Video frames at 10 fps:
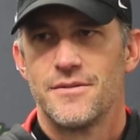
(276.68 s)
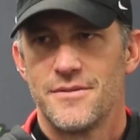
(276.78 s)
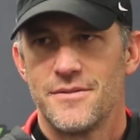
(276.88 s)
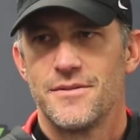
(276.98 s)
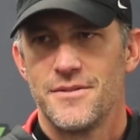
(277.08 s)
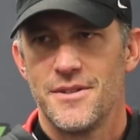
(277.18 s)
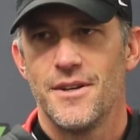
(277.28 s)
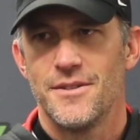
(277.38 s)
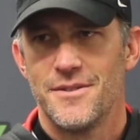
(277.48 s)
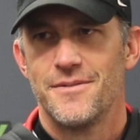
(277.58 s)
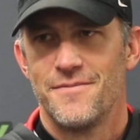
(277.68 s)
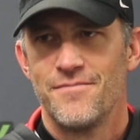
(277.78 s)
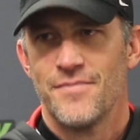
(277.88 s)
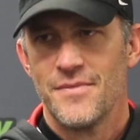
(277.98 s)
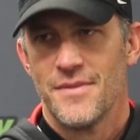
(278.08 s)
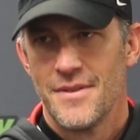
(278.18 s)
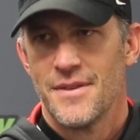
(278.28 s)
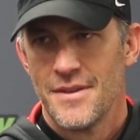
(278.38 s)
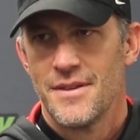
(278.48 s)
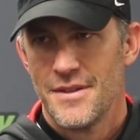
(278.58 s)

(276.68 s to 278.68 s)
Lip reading: But just to counter that with that.